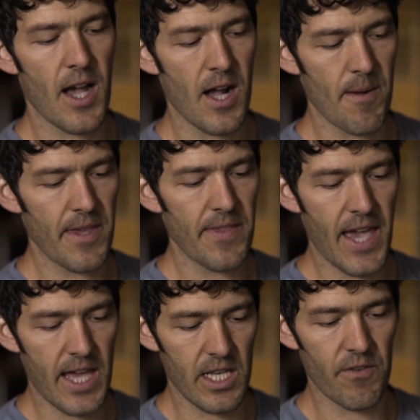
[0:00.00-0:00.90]
Then they
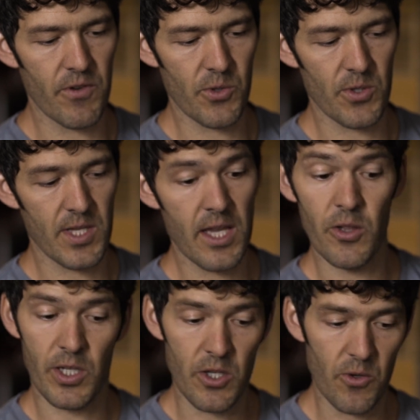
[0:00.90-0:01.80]
had individuals say, hey,
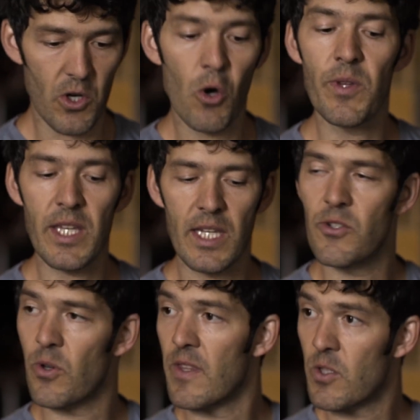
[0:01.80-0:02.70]
look, you can only eat
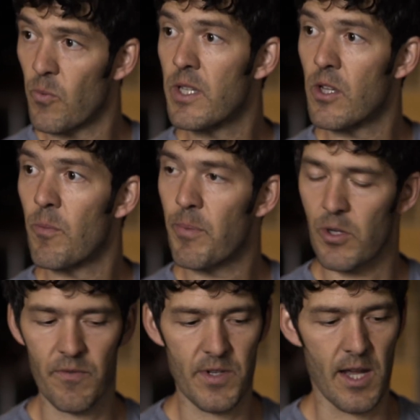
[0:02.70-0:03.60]
during this window
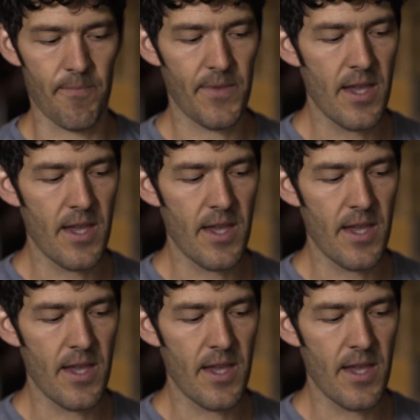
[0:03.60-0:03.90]
period of time.